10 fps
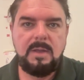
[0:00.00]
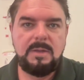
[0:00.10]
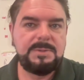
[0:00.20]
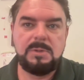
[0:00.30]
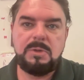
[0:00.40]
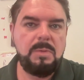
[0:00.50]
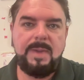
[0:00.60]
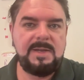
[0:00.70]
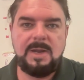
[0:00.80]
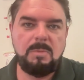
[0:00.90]
So you
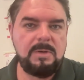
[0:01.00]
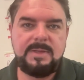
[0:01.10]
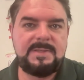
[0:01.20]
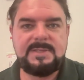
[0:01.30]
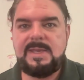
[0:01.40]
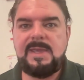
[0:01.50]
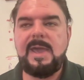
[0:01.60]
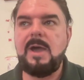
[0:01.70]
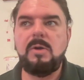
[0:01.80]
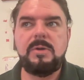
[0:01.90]
may not really see
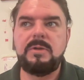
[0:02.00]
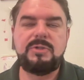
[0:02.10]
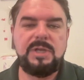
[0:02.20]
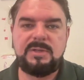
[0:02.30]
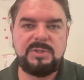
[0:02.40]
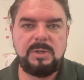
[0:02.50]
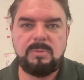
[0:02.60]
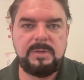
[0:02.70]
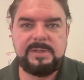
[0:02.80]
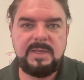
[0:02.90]
how good Chase Young
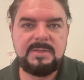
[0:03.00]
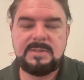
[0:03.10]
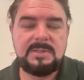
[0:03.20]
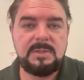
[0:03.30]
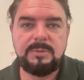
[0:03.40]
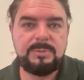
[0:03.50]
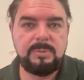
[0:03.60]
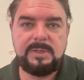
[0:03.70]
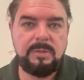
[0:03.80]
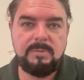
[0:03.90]
really is until
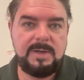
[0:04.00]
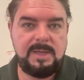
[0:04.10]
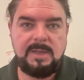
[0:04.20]
twenty-three.